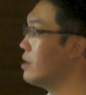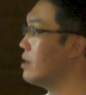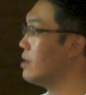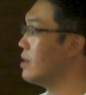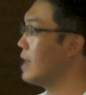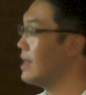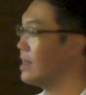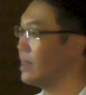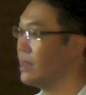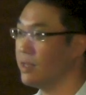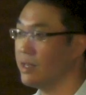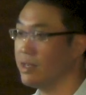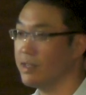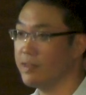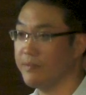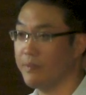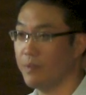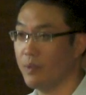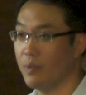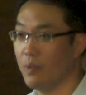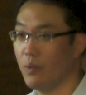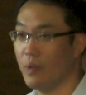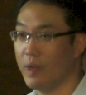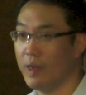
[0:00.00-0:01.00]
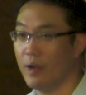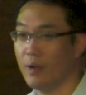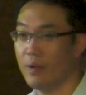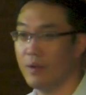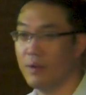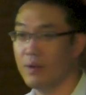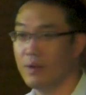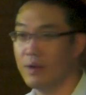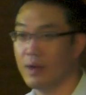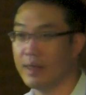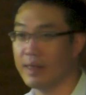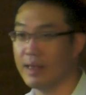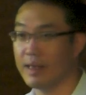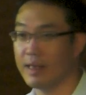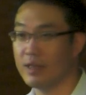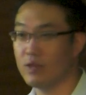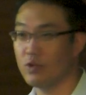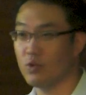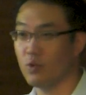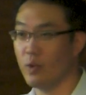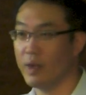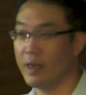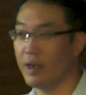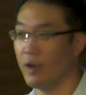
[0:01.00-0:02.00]
96 well, and then
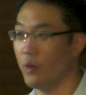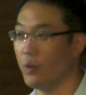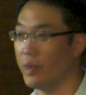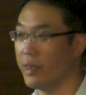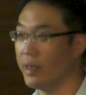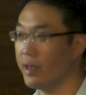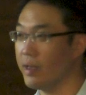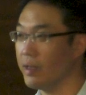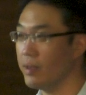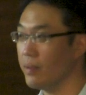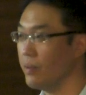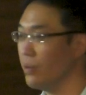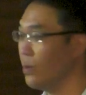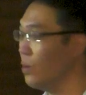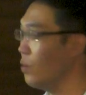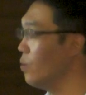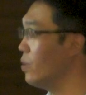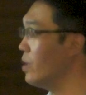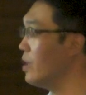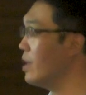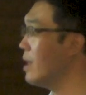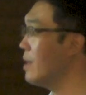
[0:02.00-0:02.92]
each well we